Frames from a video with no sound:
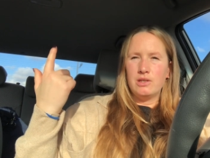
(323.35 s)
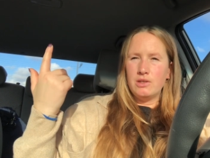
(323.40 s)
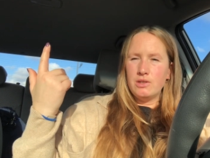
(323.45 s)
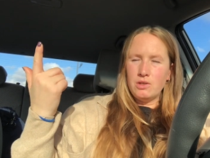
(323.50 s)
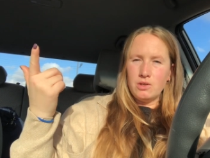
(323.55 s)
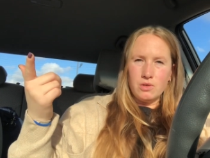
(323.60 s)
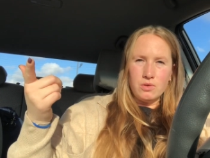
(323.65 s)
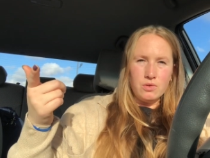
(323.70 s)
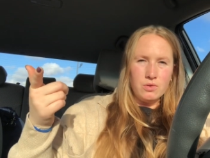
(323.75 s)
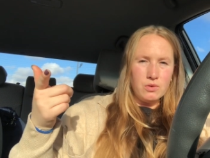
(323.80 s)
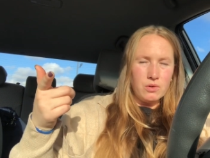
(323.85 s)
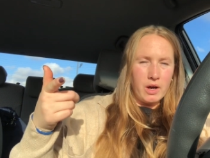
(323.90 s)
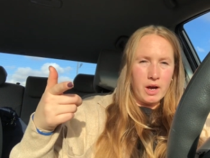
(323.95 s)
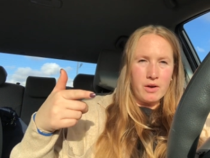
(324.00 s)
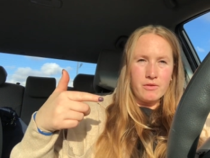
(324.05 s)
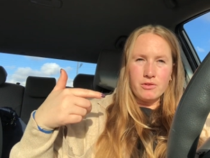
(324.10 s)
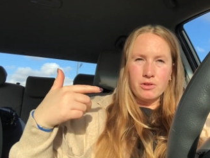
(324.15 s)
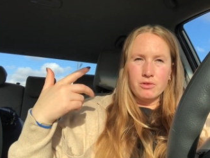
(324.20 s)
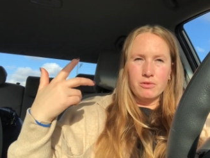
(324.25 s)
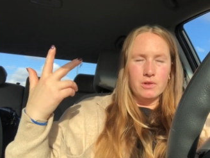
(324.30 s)
you
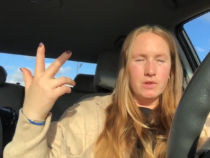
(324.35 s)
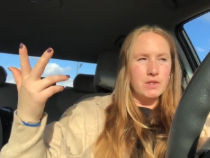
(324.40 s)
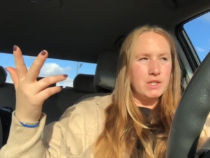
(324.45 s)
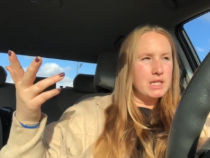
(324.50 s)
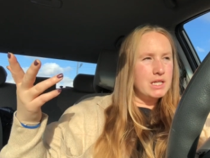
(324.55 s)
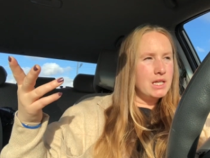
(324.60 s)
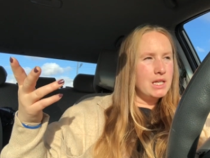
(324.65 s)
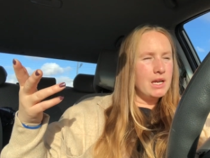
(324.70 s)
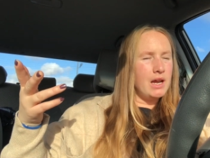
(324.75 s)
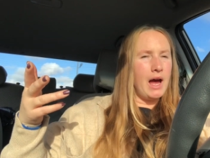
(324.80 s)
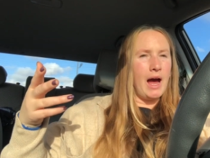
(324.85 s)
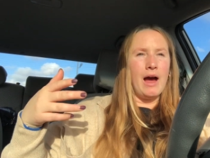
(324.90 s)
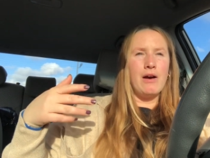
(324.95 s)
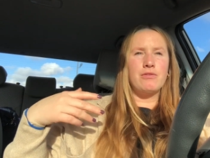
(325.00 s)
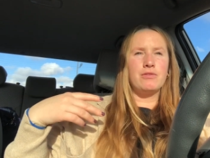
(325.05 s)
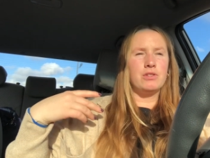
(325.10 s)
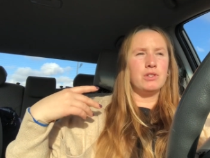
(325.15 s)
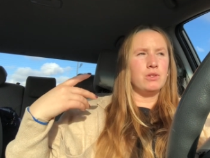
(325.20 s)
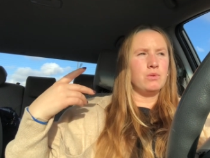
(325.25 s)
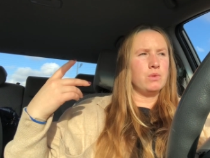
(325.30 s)
have your routine
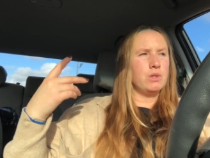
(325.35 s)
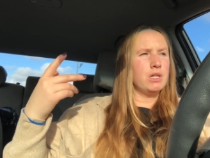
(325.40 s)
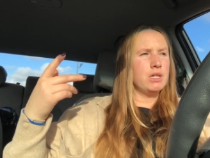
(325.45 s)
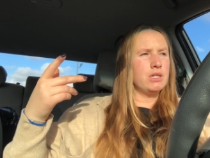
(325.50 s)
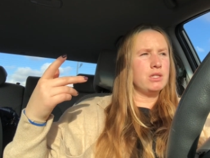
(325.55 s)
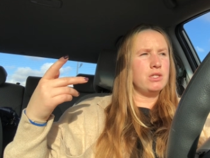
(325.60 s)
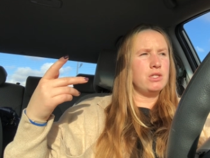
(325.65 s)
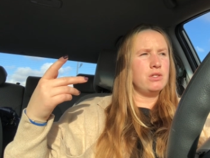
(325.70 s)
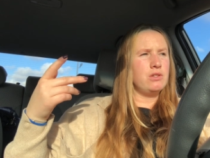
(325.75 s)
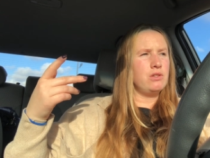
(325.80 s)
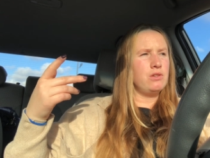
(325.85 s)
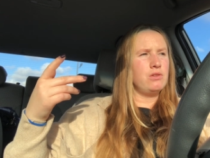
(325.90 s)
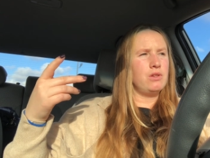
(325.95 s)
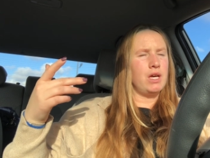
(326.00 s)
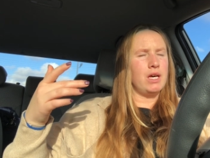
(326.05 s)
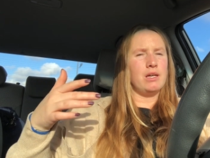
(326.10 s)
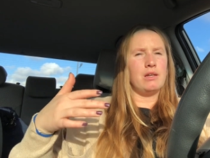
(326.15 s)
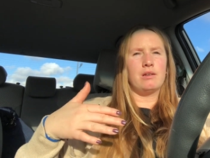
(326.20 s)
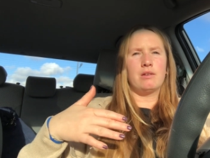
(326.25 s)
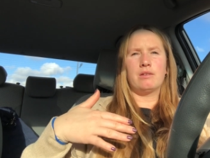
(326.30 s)
after work too you
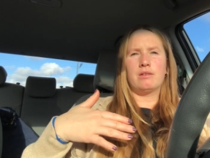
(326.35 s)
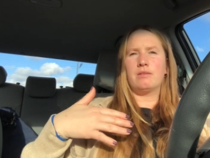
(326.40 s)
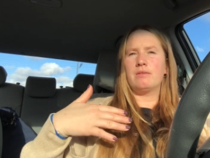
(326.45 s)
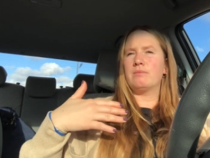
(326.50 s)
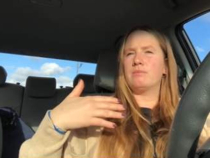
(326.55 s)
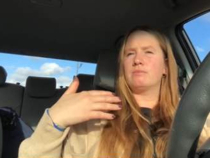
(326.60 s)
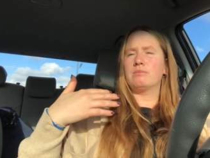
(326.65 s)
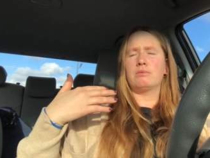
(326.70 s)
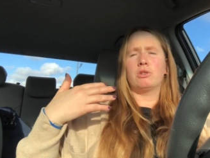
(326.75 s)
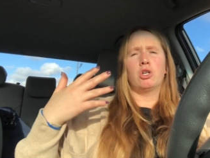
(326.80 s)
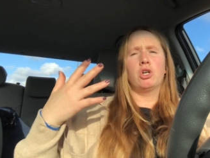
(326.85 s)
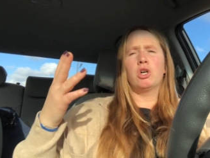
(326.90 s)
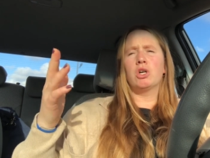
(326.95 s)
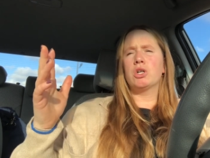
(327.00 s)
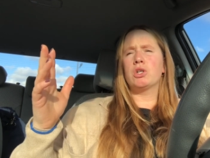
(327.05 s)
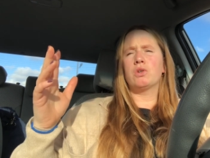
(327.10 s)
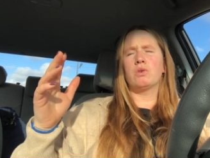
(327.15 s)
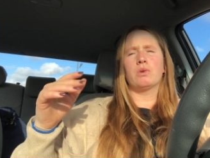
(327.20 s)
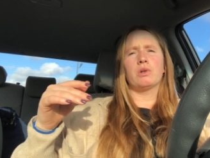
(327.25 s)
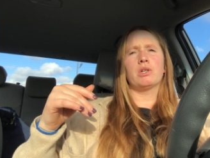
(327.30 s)
like
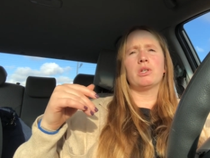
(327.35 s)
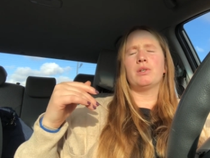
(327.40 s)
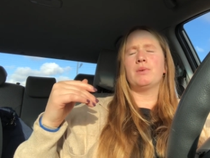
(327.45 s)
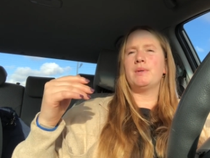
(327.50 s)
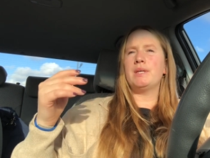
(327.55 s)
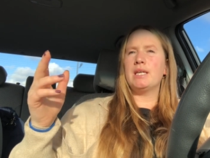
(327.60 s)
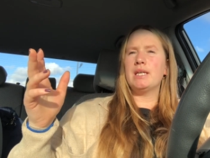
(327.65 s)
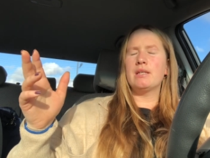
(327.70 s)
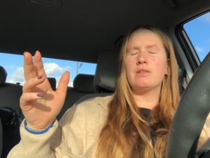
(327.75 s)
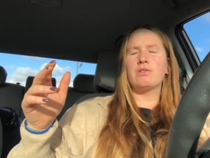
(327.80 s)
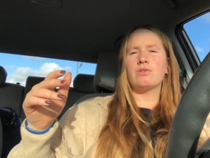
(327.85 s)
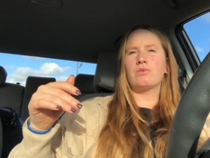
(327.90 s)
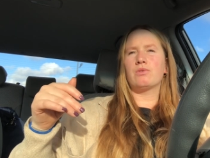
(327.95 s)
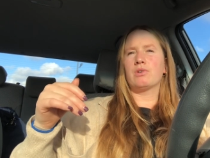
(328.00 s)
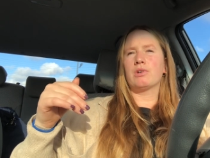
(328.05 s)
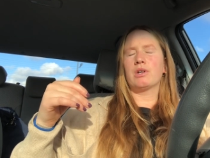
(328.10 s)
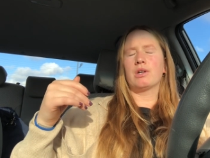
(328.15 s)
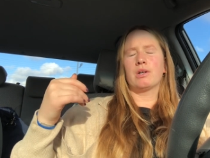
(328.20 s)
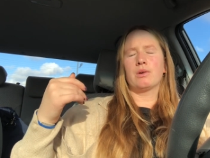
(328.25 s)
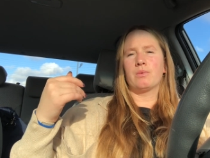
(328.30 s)
cook or you eat
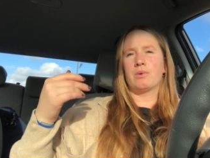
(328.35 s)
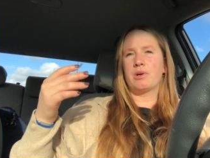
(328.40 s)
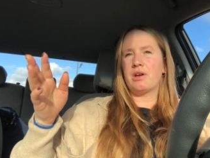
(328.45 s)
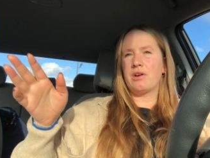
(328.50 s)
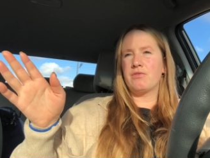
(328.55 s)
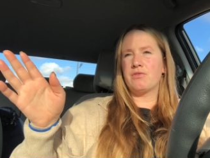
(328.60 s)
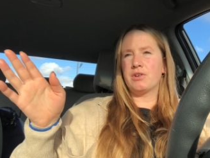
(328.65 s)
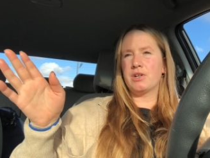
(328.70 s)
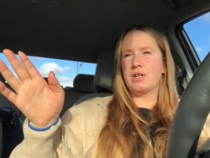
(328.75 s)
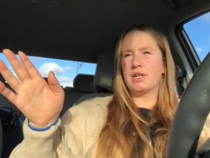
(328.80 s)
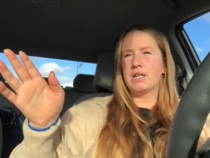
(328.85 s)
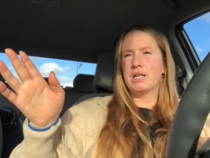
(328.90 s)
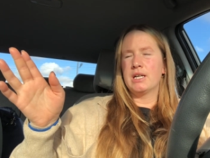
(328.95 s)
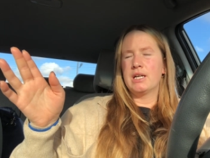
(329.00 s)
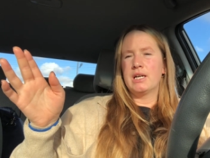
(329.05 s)
or whatever